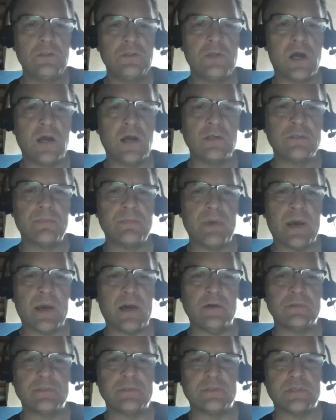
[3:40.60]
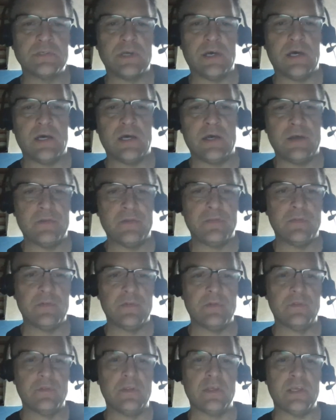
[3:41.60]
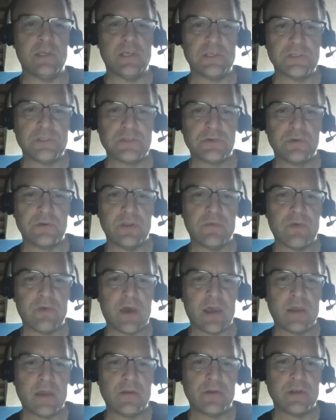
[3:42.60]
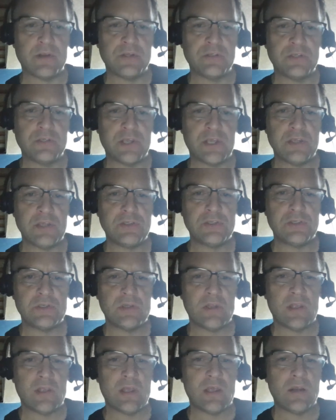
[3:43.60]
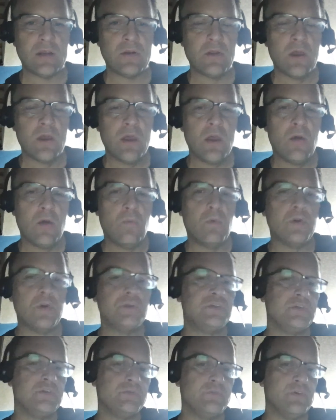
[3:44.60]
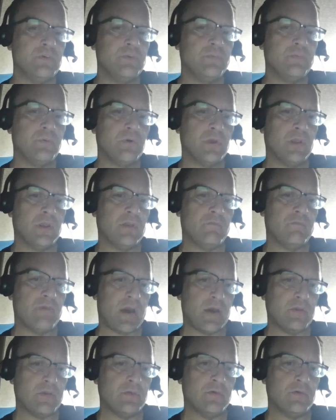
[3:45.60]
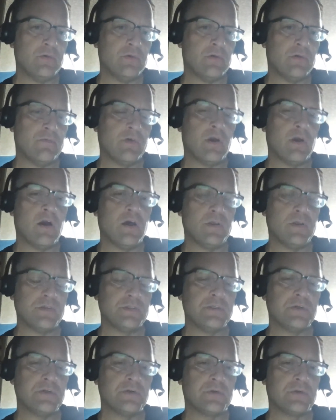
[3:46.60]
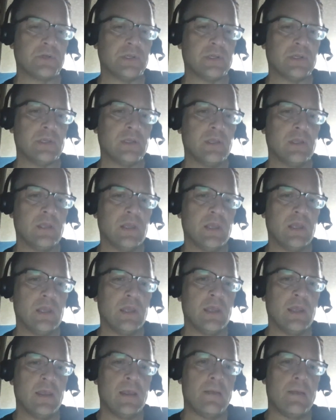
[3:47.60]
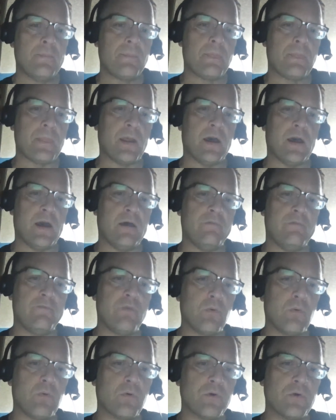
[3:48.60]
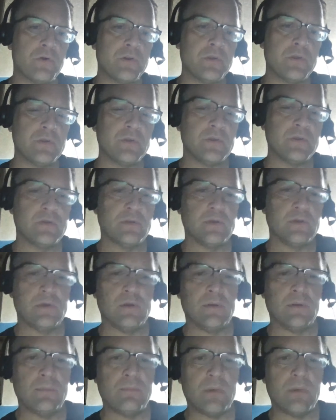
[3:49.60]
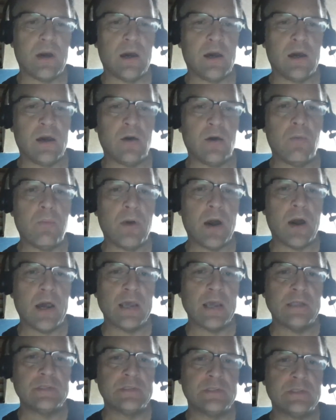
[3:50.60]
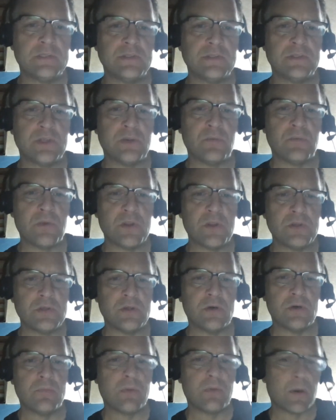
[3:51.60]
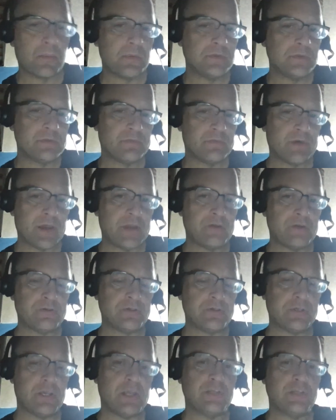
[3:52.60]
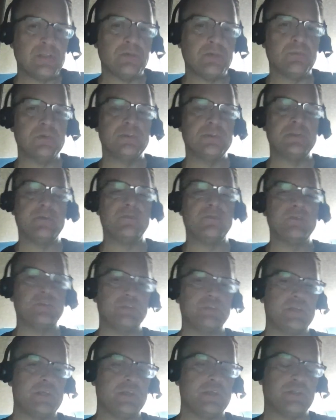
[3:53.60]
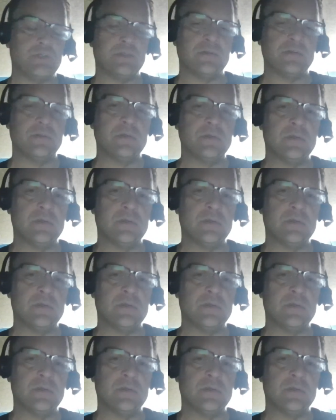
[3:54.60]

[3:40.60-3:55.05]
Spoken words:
talked about the history of higher education and what is your viewpoint and value of a college degree. Ford opines that the original purpose of higher education was civilization.